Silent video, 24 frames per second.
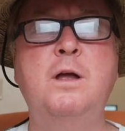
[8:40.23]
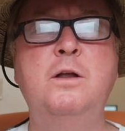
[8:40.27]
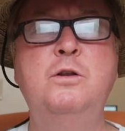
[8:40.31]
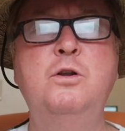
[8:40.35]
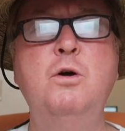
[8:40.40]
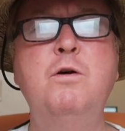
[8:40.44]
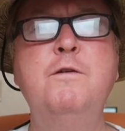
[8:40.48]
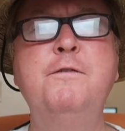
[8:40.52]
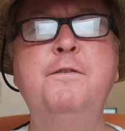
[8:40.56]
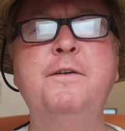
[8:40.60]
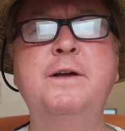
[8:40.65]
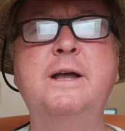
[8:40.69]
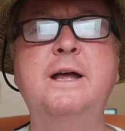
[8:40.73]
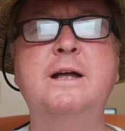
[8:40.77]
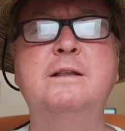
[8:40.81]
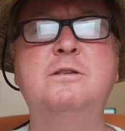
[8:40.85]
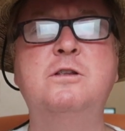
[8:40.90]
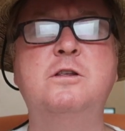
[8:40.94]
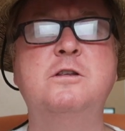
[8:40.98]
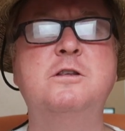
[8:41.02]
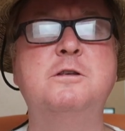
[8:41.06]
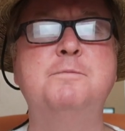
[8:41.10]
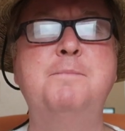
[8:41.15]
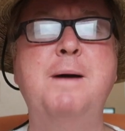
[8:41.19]
Don't forget
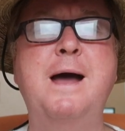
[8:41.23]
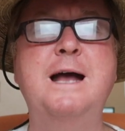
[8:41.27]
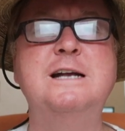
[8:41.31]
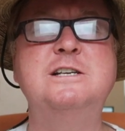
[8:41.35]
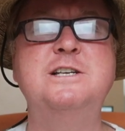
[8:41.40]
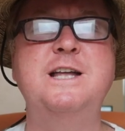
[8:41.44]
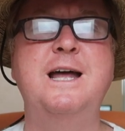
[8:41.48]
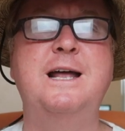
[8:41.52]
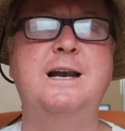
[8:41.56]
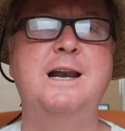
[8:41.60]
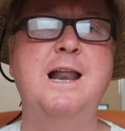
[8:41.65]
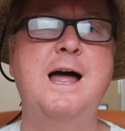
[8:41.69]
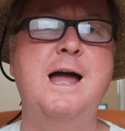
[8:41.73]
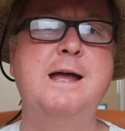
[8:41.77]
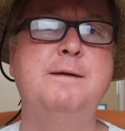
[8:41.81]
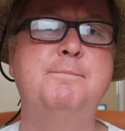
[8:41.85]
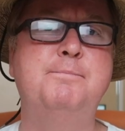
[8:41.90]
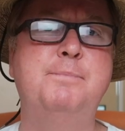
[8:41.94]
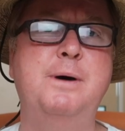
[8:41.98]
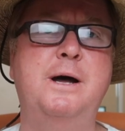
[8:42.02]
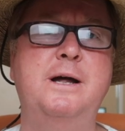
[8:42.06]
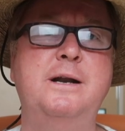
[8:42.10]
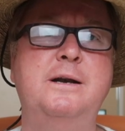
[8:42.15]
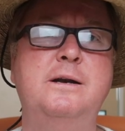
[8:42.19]
to smash that
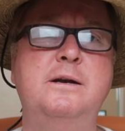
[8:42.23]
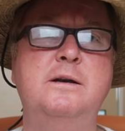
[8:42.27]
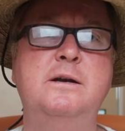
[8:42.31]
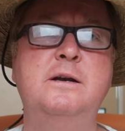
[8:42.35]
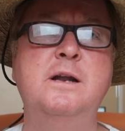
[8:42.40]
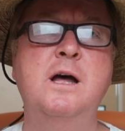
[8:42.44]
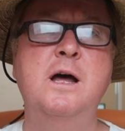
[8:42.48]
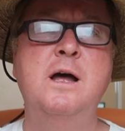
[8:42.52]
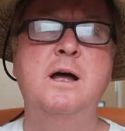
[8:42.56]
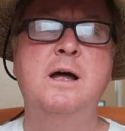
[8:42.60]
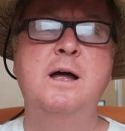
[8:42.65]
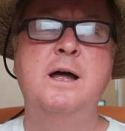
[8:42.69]
like button.